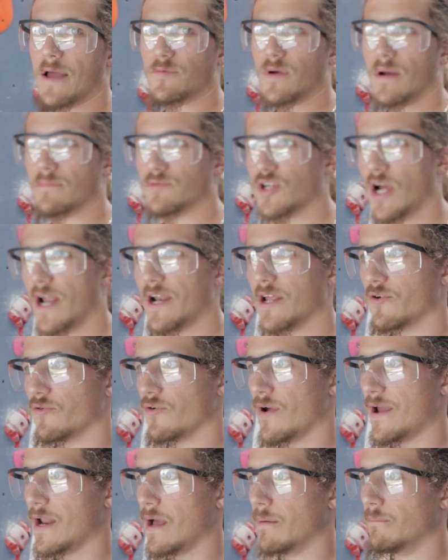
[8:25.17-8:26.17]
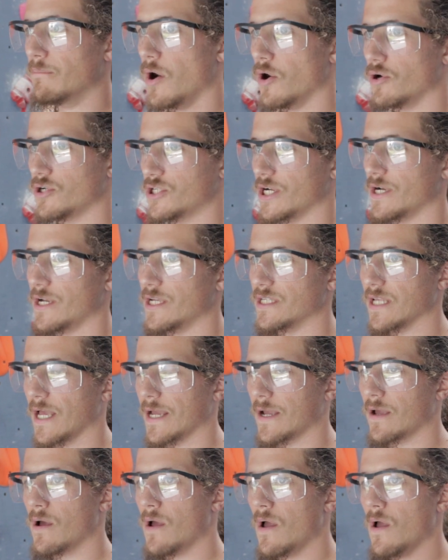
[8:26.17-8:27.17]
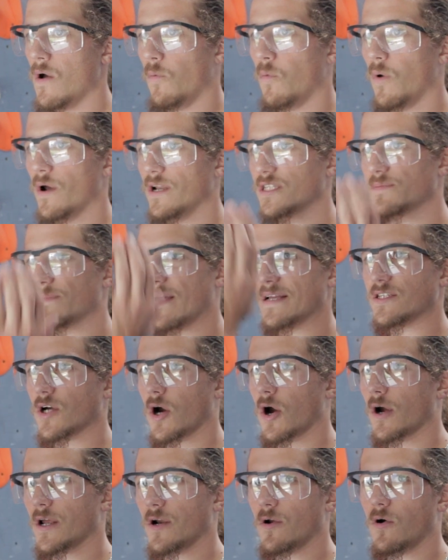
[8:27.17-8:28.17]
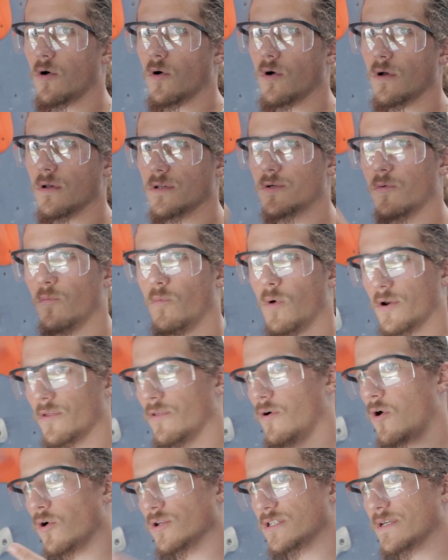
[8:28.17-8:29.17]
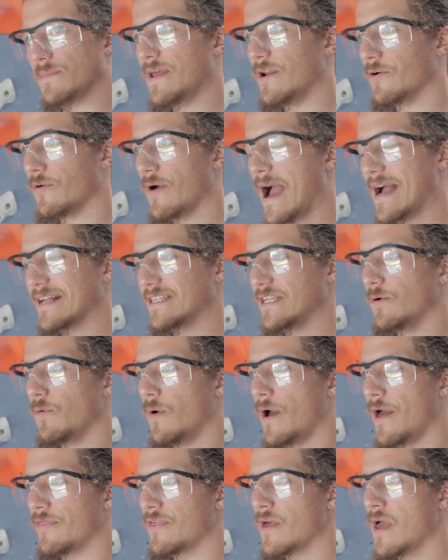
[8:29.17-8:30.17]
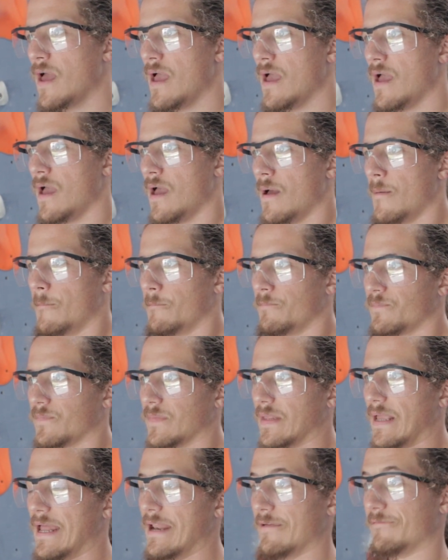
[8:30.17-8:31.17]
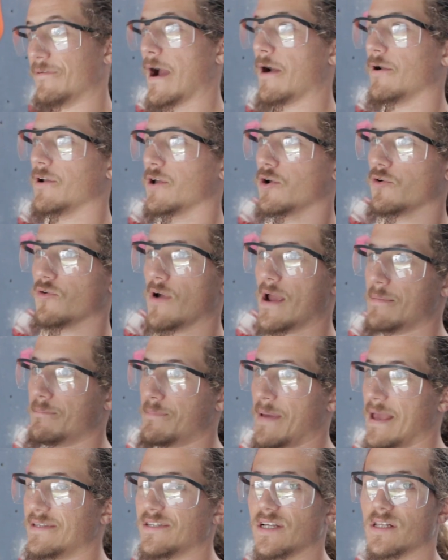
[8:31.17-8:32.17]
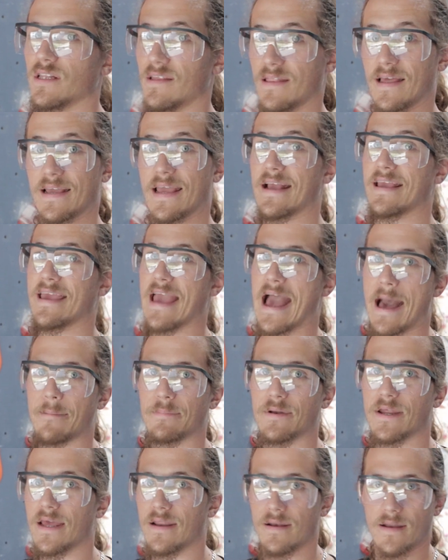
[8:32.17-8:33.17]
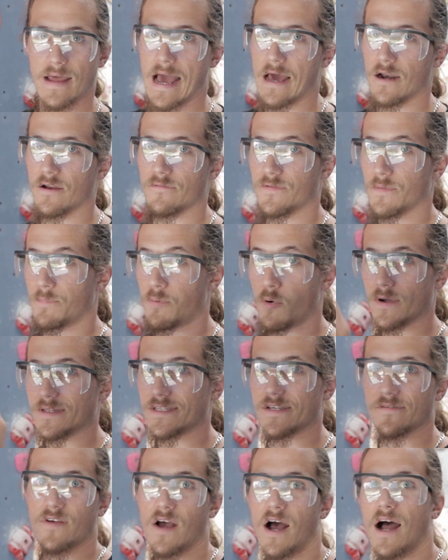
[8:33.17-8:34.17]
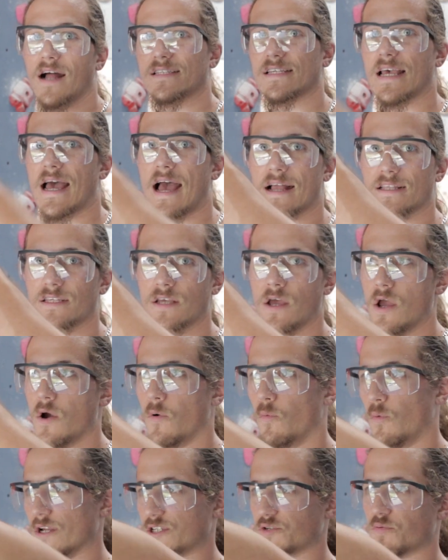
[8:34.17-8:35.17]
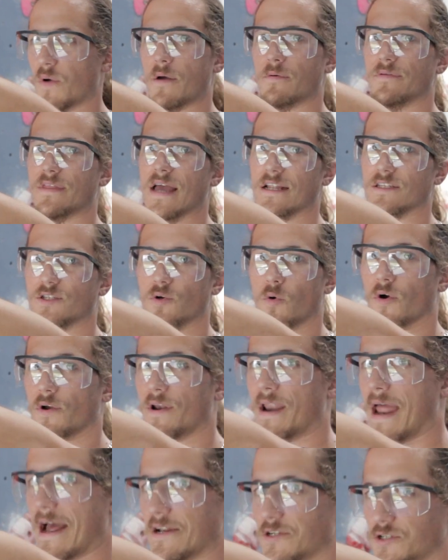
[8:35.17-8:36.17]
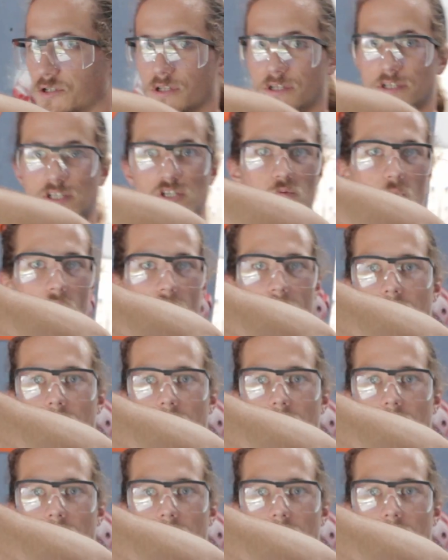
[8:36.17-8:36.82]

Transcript: when I'm trying to create a motion, is like, what is my target hold? What are the holds I'm interacting with? And if I were to create basically like a cabinet out of the points of contact, which way would that door naturally swing?